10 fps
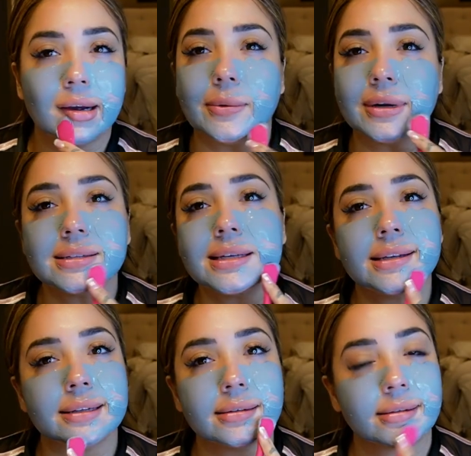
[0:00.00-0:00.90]
I wanna
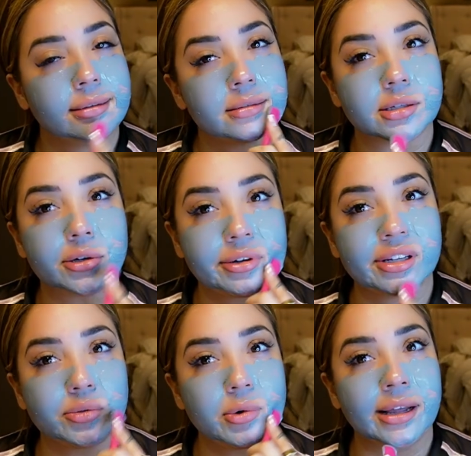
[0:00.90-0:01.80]
say it's the
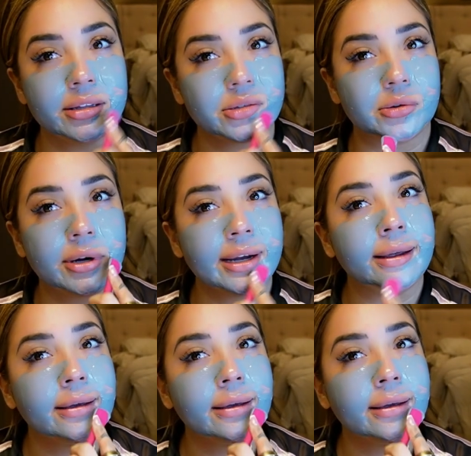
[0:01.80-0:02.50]
Chris Watts story.